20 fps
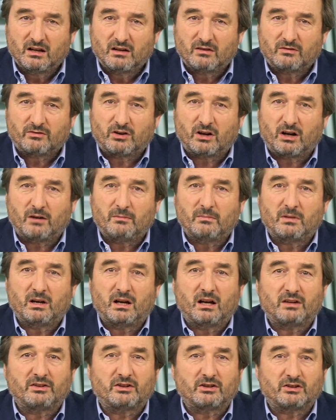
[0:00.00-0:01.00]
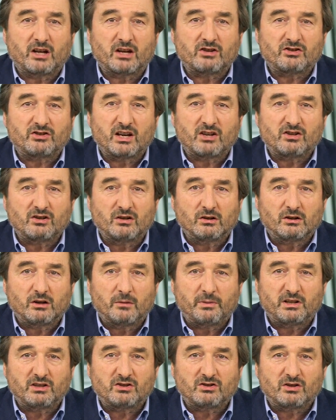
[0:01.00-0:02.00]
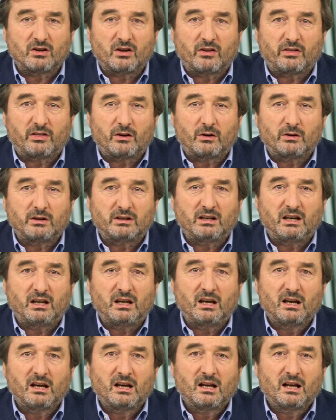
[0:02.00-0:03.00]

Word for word: from uh, the Dutch National Competition Authority